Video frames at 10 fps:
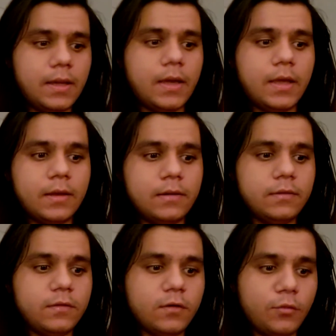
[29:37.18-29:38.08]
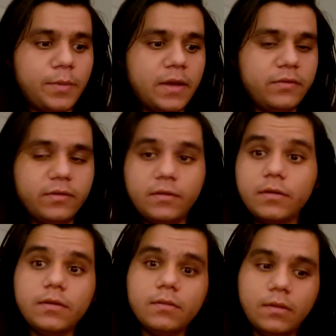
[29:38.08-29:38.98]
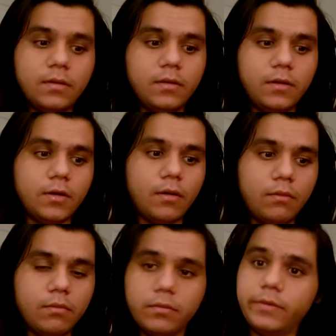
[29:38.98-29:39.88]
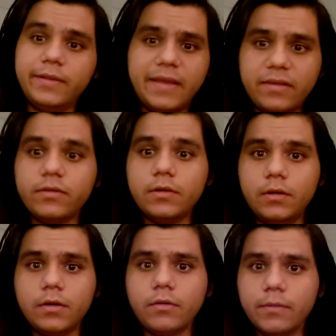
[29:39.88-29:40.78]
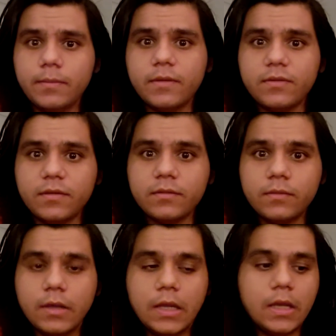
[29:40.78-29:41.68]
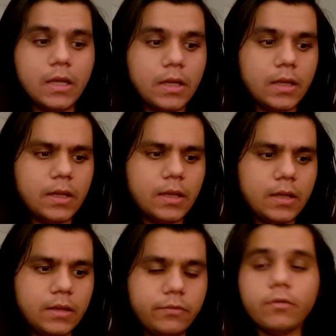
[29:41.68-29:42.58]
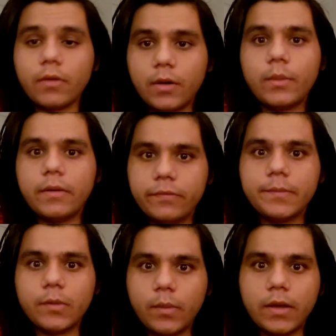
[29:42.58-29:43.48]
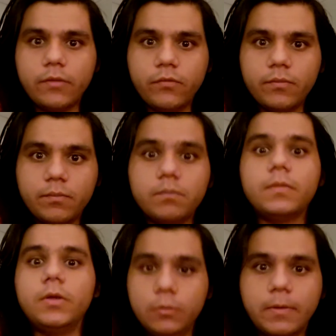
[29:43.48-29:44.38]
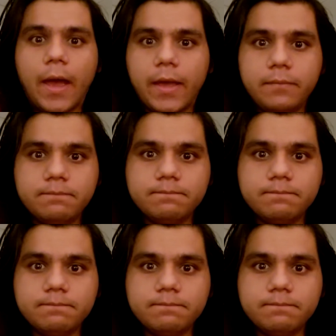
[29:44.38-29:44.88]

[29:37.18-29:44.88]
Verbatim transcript: And so basically, you know, the lesson to learn from this is if you run away from your wife, you die.